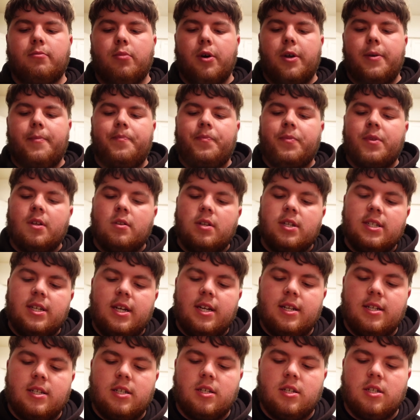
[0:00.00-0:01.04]
But let's
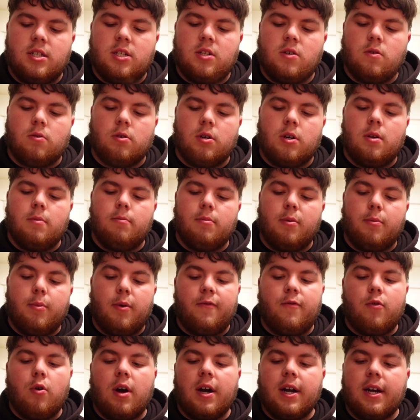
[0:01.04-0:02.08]
get into the story. But
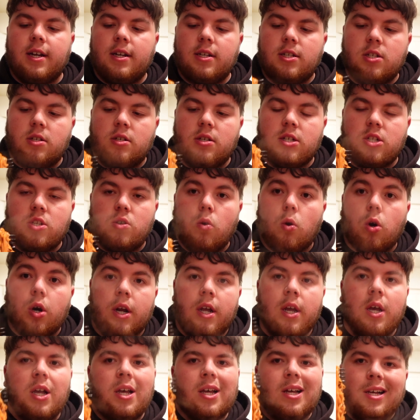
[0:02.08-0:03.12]
before I get into the
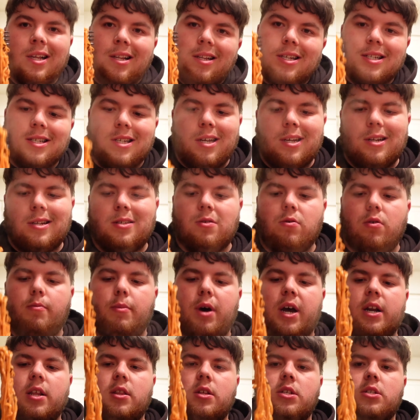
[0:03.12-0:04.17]
story, let's get into a
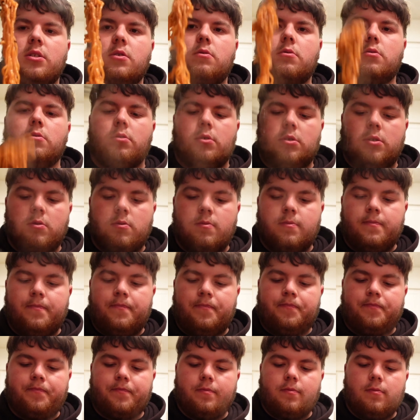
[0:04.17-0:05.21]
bite of these noodles.
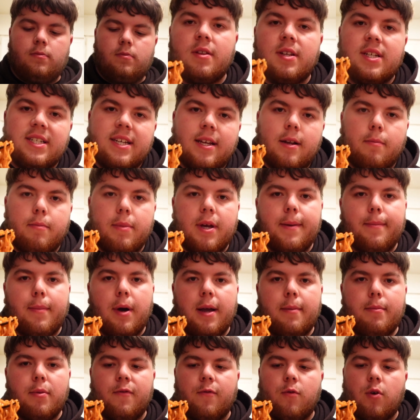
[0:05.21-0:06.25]
Let's get a big
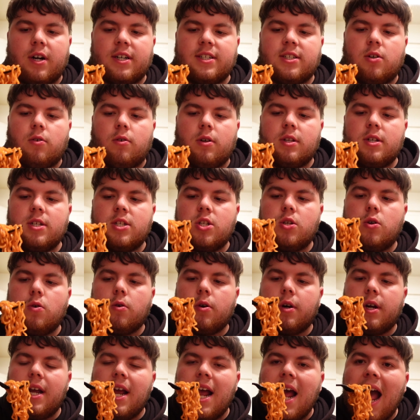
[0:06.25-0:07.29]
bite before I start this
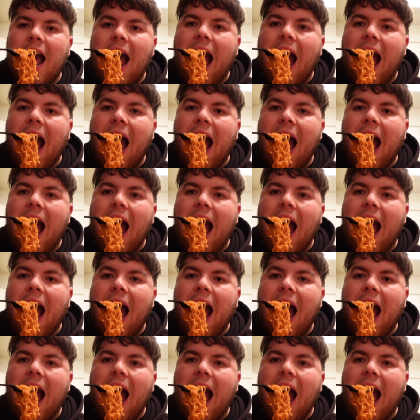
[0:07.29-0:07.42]
story.